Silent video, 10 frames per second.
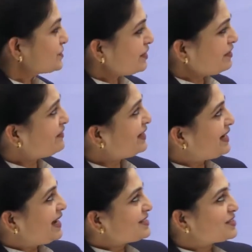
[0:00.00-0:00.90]
if I
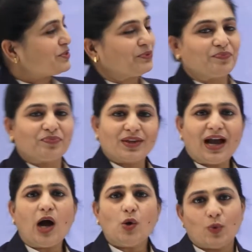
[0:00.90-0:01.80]
ask you,
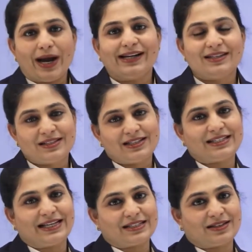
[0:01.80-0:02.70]
how wide is this
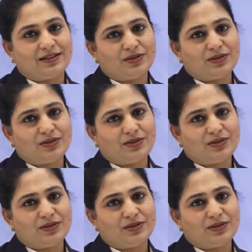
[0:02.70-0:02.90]
desk?